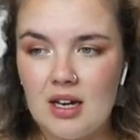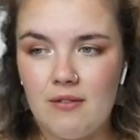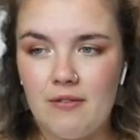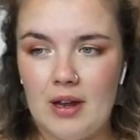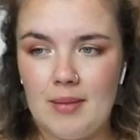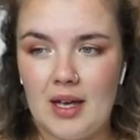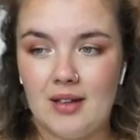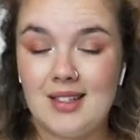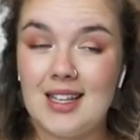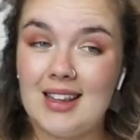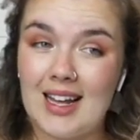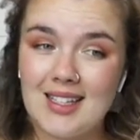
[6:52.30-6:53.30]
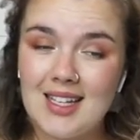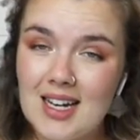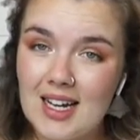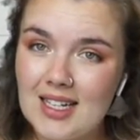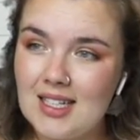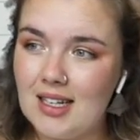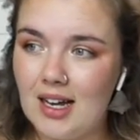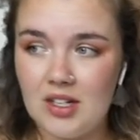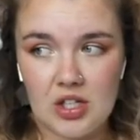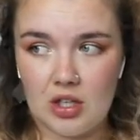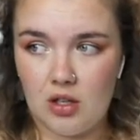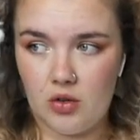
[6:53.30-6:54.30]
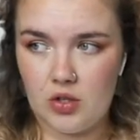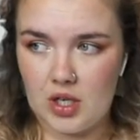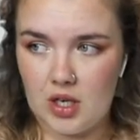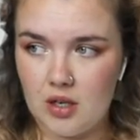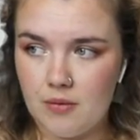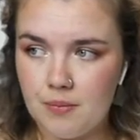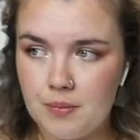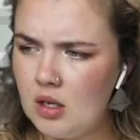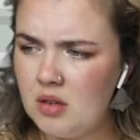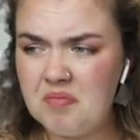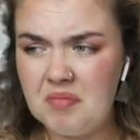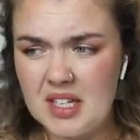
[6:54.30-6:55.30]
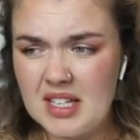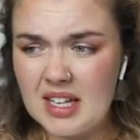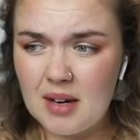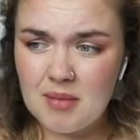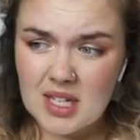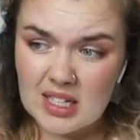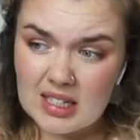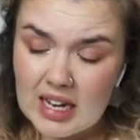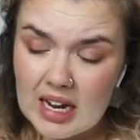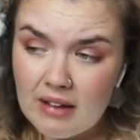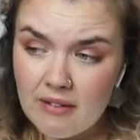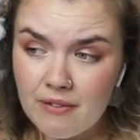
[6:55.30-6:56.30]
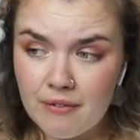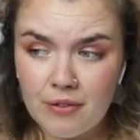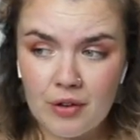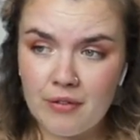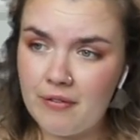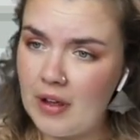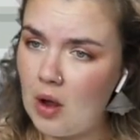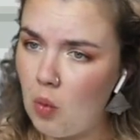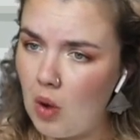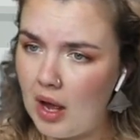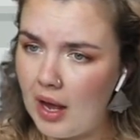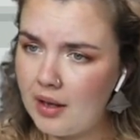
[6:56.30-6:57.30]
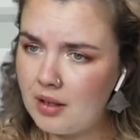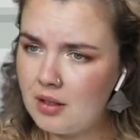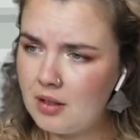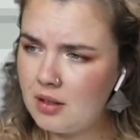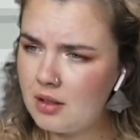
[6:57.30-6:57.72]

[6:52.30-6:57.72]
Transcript: females. That's a nice large enclosure. They seem to live for a fair while.